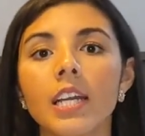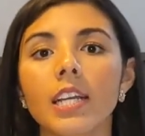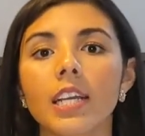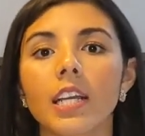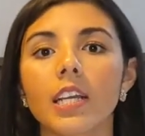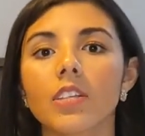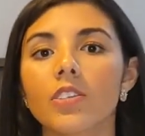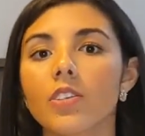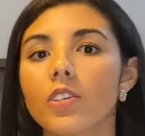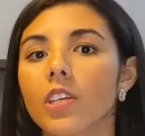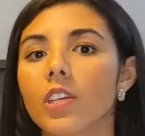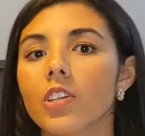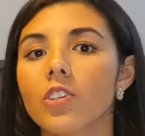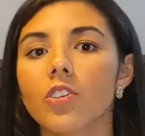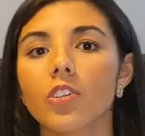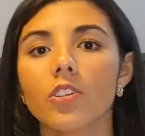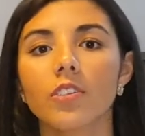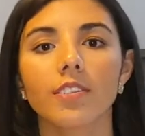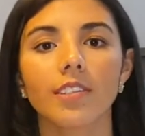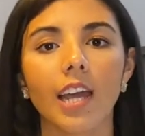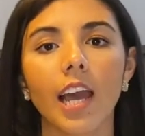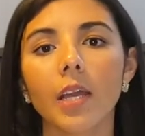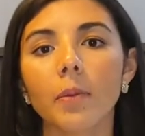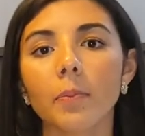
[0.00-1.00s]
because you can
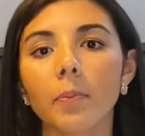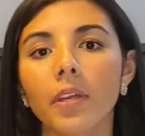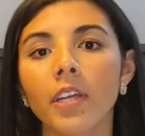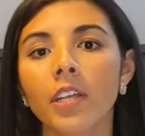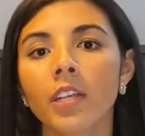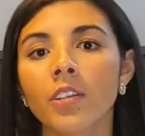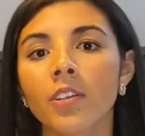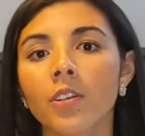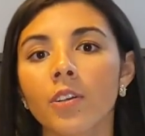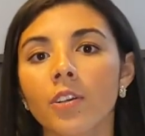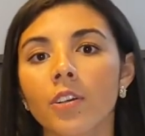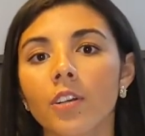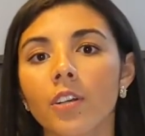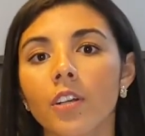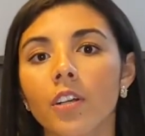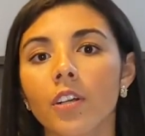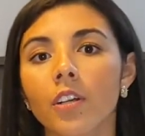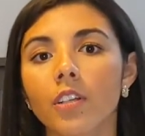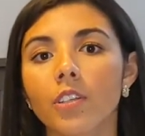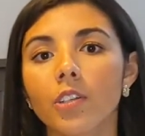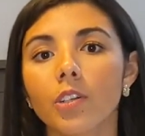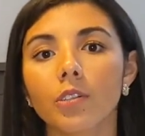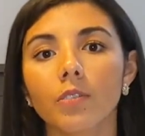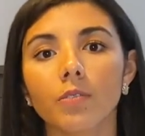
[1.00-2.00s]
just type in
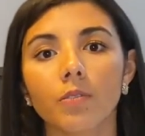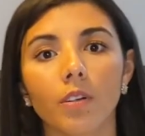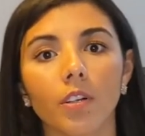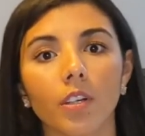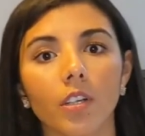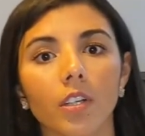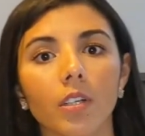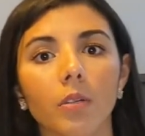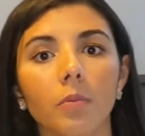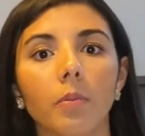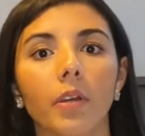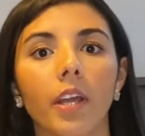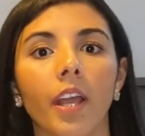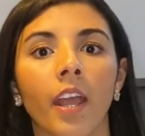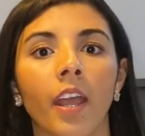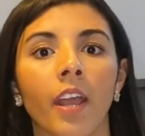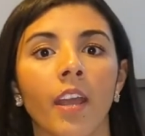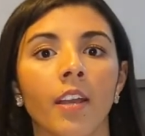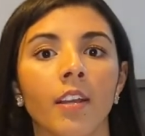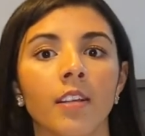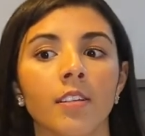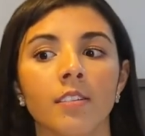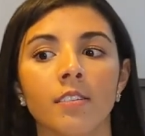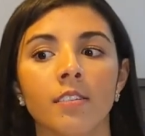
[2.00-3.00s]
your verb
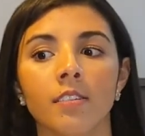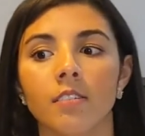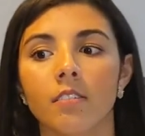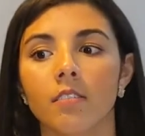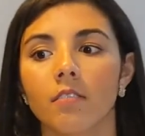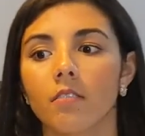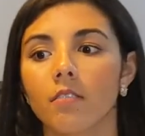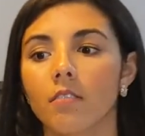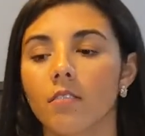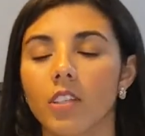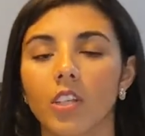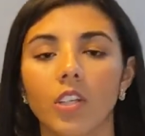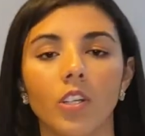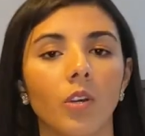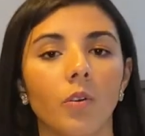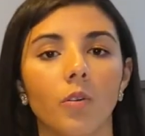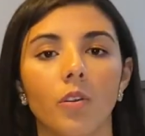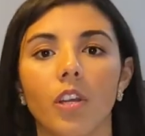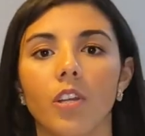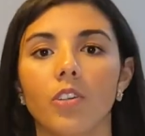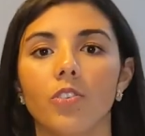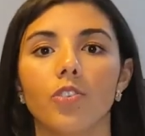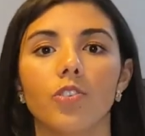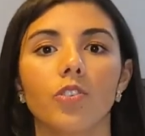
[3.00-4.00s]
and you know,
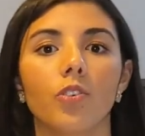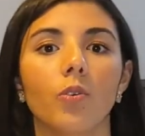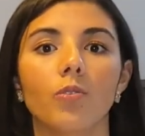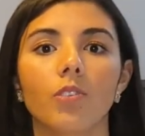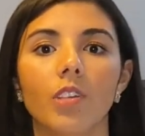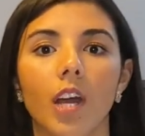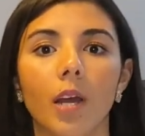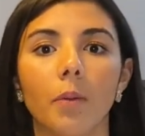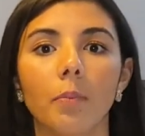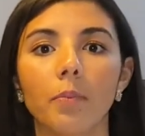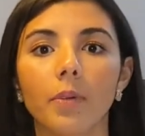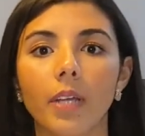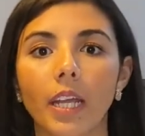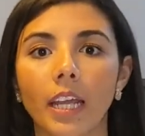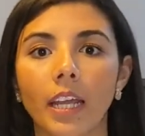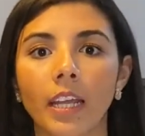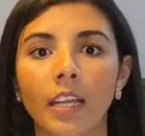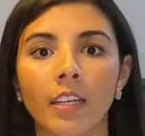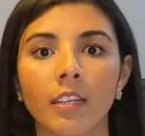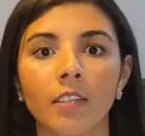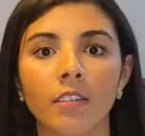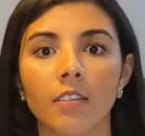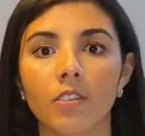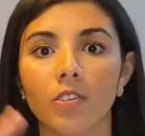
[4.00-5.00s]
it shows up
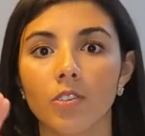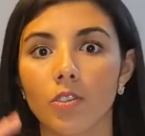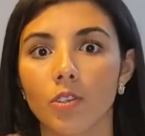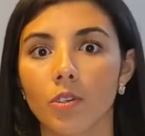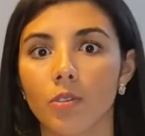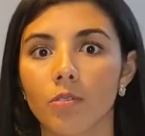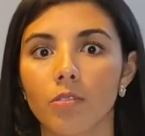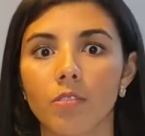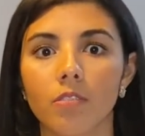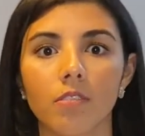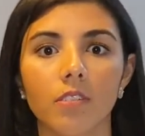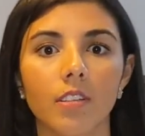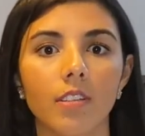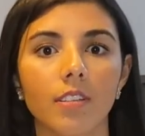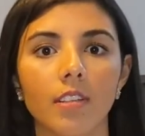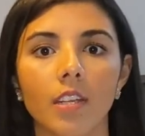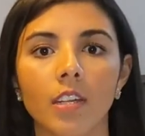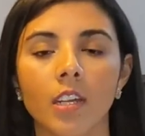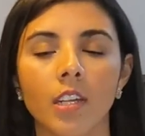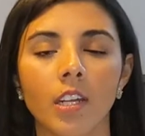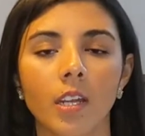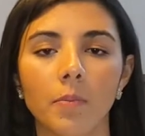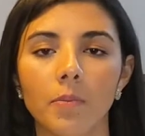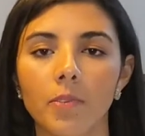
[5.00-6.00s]
and it shows the
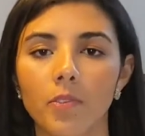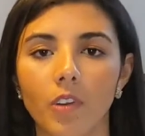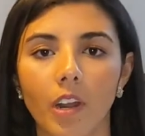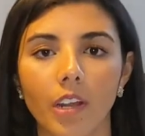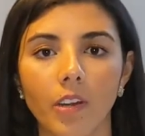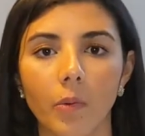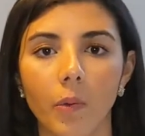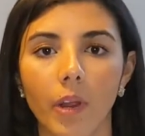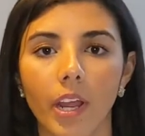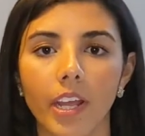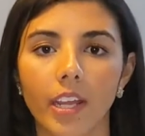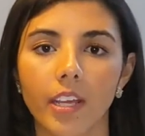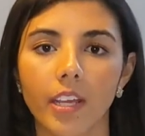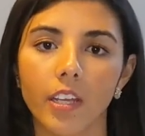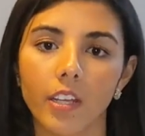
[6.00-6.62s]
synonyms right away.